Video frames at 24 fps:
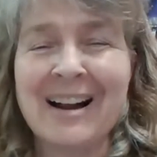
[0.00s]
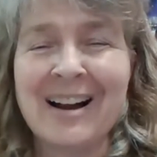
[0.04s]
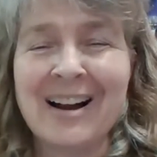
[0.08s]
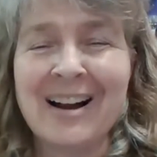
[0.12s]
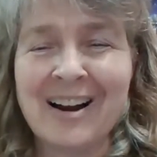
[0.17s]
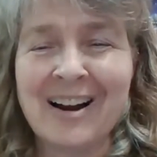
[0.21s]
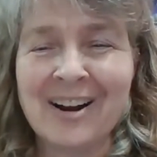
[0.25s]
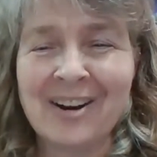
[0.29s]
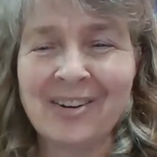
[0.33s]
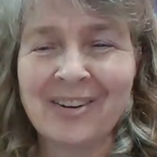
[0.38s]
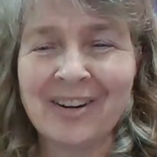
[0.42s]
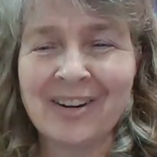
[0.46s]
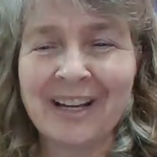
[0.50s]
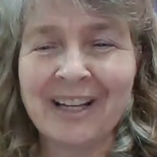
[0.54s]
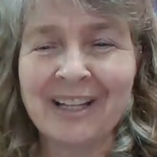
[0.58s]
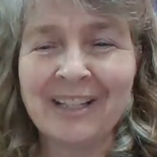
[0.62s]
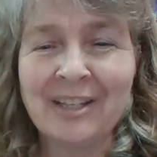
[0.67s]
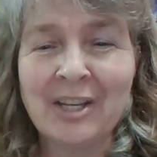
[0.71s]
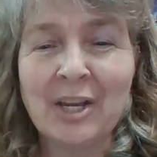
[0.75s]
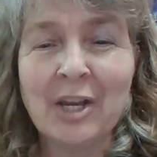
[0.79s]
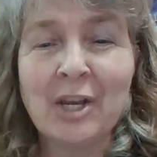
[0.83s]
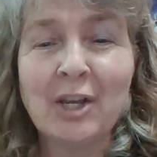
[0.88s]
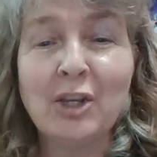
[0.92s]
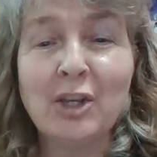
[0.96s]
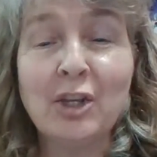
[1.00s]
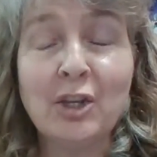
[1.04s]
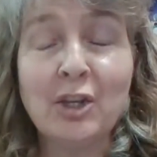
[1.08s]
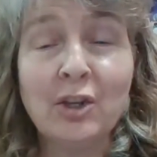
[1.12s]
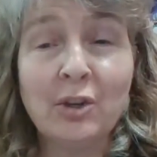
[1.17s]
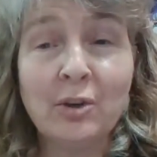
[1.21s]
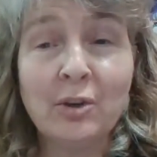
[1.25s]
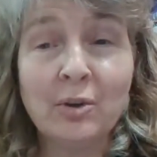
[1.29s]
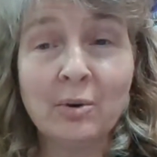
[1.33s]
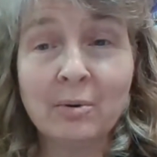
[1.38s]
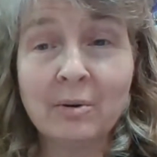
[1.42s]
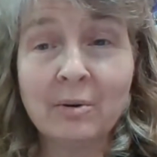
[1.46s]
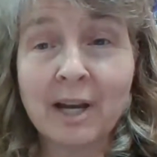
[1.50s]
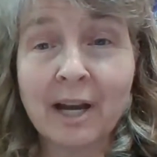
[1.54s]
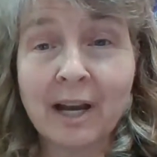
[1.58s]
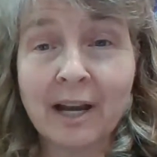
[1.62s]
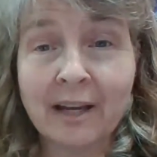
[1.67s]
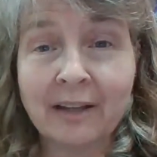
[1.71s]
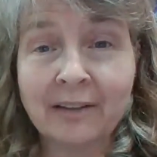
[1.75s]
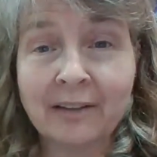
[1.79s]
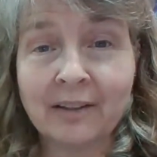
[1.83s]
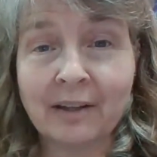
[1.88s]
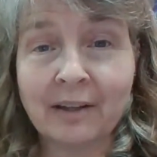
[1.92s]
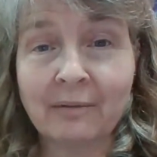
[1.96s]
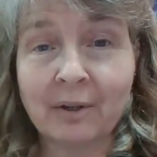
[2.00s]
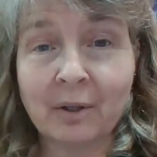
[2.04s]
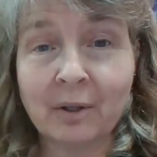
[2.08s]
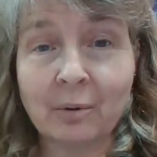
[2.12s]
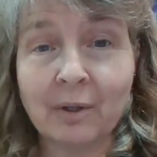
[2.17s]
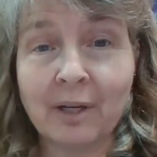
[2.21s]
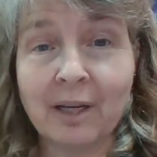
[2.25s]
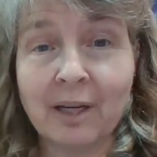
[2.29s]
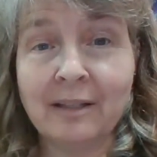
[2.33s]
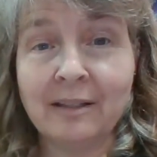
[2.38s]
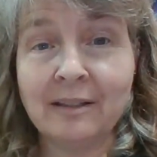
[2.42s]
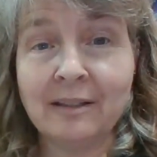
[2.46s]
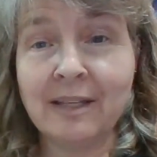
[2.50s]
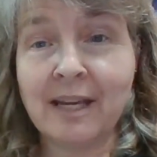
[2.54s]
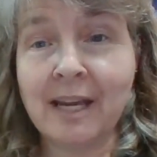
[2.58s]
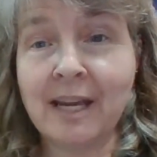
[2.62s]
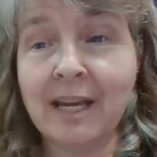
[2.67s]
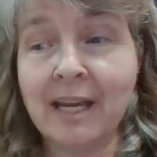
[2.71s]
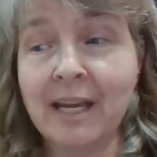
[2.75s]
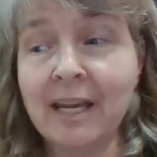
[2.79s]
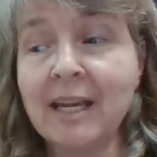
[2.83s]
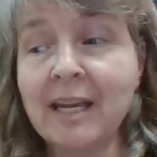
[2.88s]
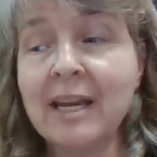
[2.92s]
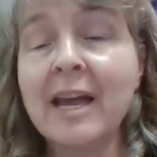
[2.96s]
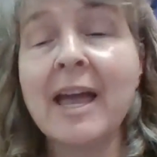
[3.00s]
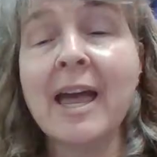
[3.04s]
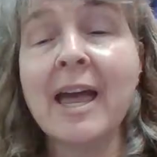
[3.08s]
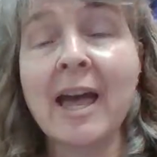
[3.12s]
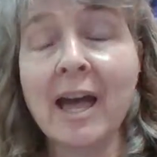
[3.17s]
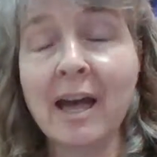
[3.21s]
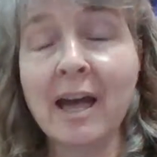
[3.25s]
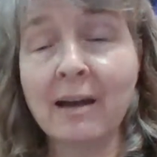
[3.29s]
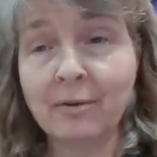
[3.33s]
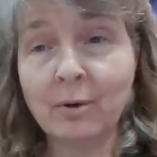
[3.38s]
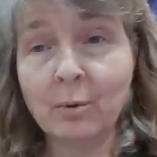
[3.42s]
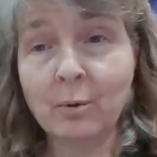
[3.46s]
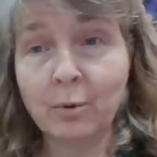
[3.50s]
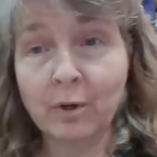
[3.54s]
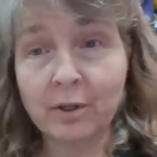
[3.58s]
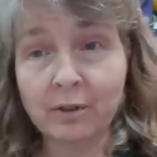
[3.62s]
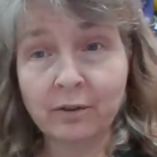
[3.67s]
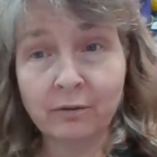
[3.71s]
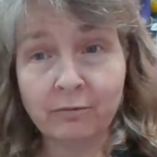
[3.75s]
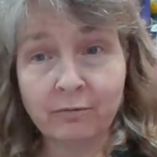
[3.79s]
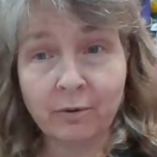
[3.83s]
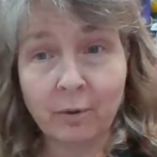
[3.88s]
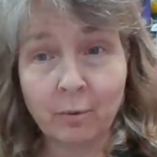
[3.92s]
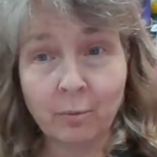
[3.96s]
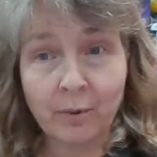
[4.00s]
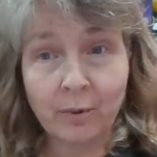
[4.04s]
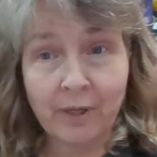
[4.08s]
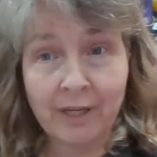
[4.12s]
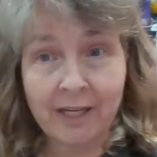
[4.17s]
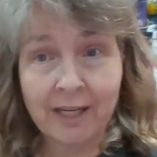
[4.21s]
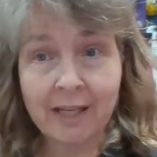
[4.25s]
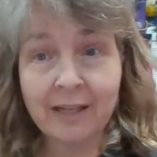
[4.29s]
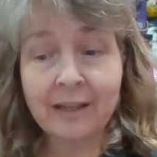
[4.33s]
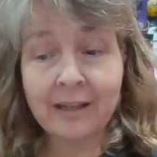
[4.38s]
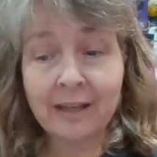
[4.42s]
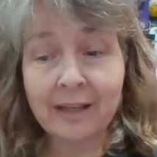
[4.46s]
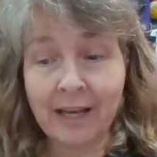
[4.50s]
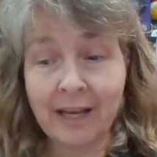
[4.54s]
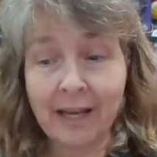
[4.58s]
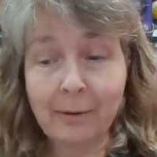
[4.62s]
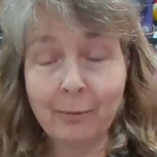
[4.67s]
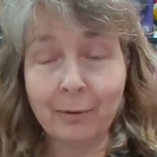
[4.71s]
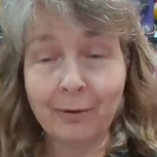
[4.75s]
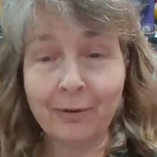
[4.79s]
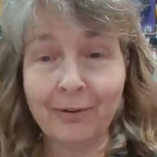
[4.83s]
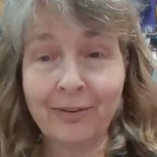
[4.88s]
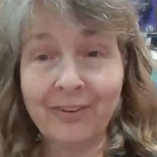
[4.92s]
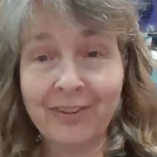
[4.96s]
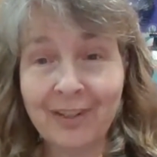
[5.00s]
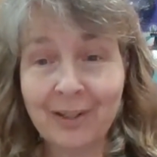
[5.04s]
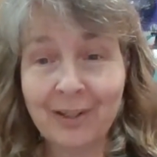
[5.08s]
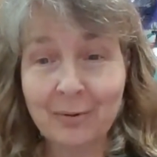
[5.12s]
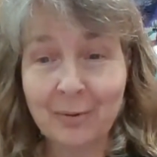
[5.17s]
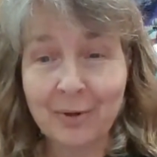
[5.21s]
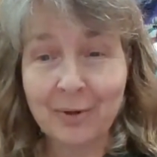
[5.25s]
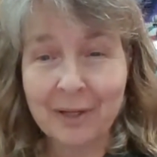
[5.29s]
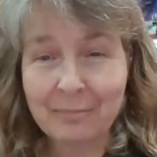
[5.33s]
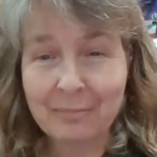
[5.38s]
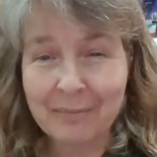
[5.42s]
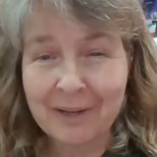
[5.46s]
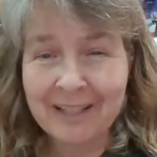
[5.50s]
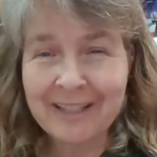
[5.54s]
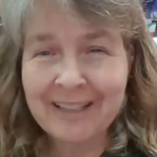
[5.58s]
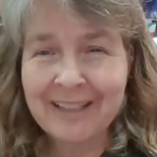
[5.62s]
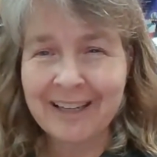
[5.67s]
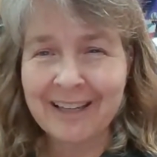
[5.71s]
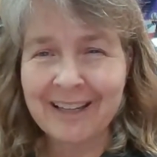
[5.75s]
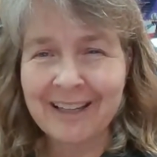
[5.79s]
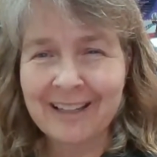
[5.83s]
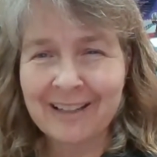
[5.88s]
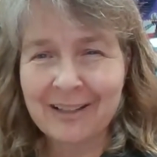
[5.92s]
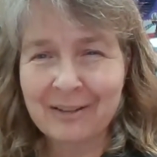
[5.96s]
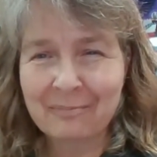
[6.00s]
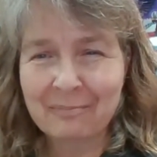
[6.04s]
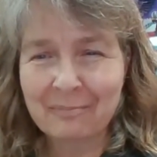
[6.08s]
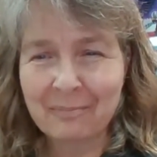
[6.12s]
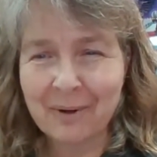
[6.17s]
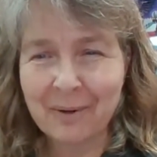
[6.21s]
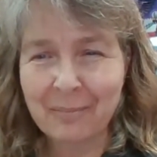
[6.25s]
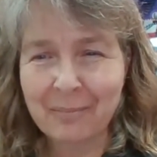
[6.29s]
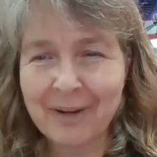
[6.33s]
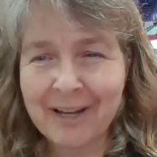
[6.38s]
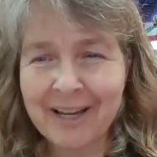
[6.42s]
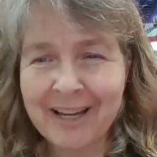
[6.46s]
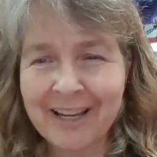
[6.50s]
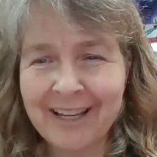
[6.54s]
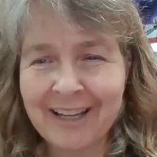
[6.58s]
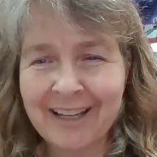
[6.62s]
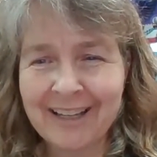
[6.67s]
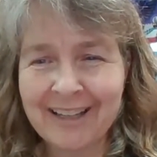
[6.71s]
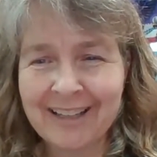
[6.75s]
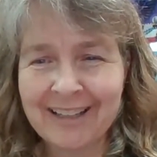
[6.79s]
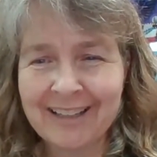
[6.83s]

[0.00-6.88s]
All right. You guys have a great day. Have a wonderful weekend, and I will see you on Monday. Bye-bye.